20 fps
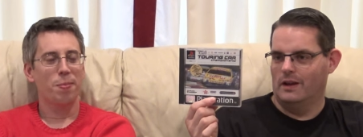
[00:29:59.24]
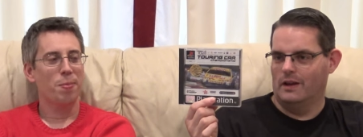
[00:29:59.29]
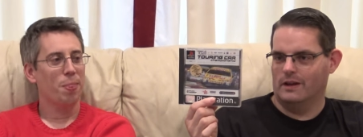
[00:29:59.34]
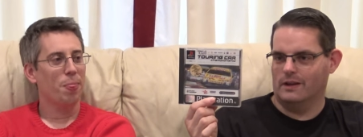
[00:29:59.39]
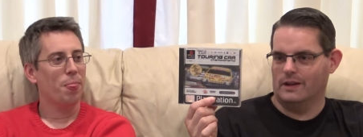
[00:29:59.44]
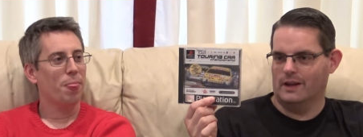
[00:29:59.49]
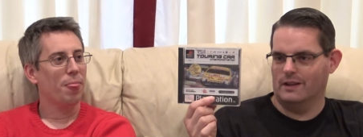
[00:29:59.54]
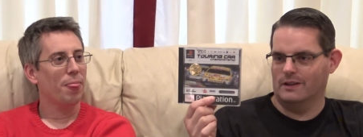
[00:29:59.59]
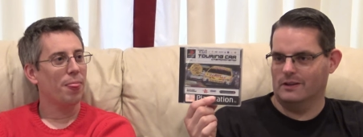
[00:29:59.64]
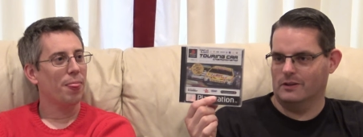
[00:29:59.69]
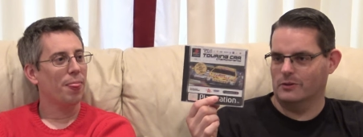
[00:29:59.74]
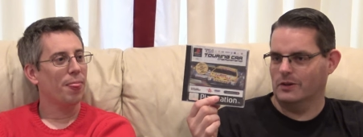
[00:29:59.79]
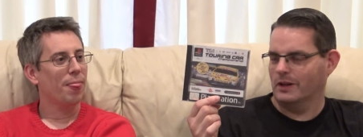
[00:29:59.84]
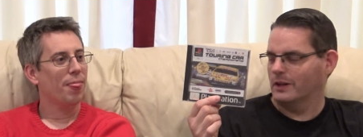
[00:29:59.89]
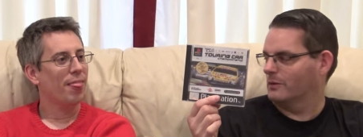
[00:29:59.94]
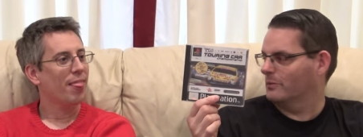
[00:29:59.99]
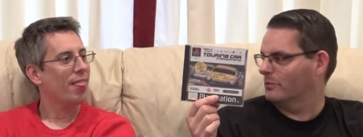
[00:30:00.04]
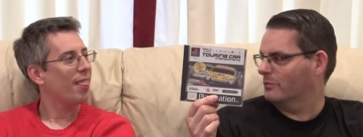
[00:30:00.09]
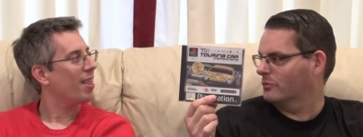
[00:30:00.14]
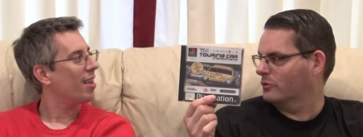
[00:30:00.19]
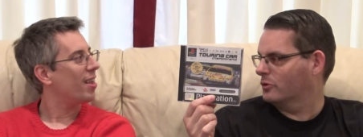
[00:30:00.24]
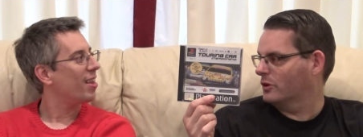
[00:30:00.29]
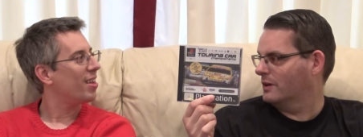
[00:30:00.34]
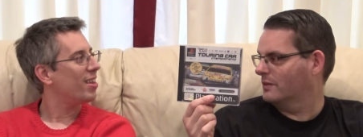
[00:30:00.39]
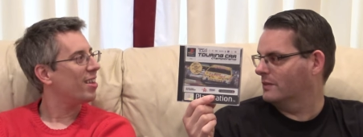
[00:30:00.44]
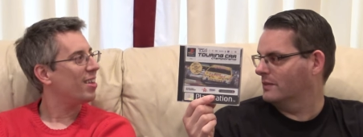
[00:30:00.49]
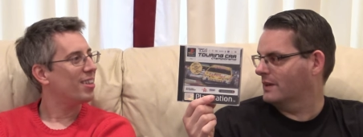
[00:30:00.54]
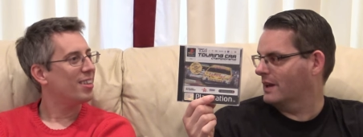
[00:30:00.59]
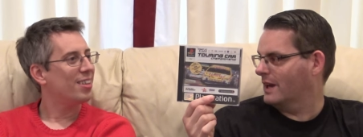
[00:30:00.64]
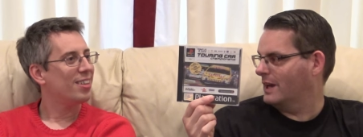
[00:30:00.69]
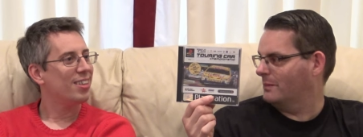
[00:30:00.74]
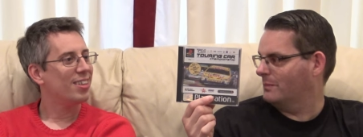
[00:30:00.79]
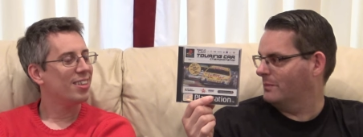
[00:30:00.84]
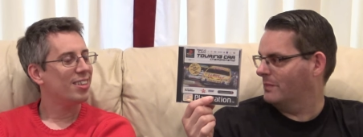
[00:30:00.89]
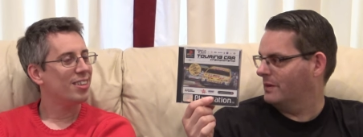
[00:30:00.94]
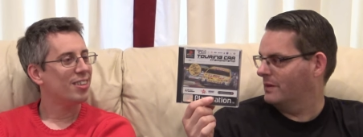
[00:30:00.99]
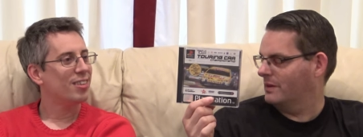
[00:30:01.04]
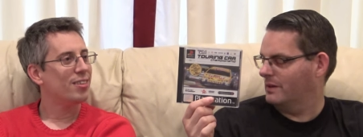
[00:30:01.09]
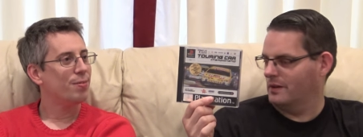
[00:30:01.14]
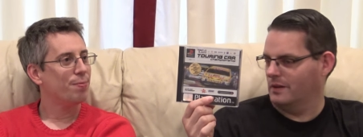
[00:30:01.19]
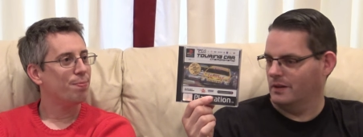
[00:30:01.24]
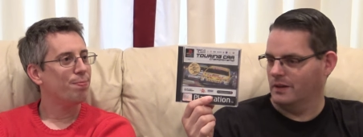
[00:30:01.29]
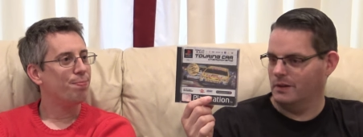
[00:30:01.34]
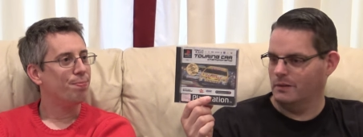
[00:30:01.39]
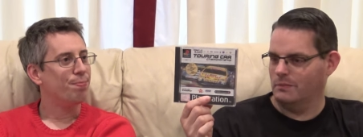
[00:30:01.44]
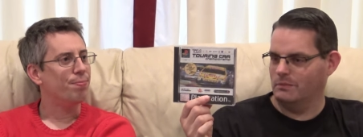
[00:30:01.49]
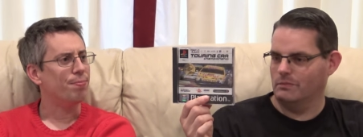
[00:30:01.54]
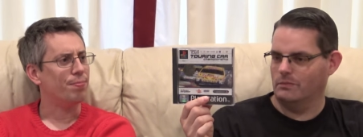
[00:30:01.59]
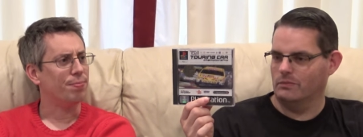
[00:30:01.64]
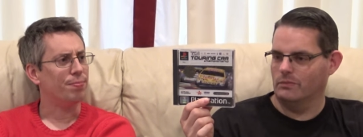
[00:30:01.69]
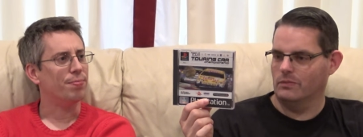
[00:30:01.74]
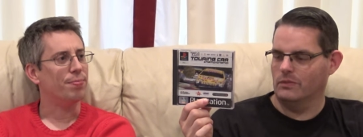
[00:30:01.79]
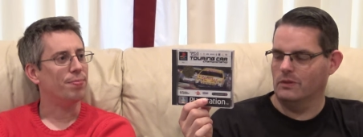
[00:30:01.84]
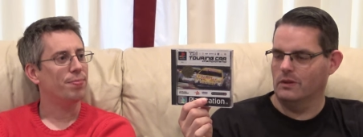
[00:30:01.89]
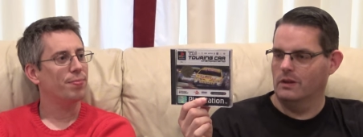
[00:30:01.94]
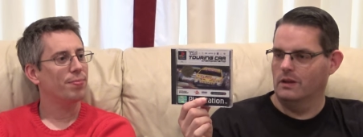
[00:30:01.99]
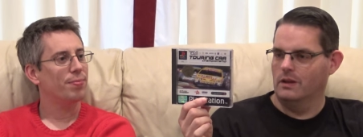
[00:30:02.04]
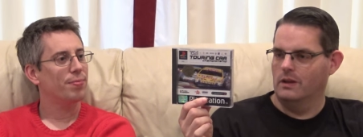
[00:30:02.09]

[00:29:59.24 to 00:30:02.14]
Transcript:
Speaker 1: again, the great driving game. Um, mm.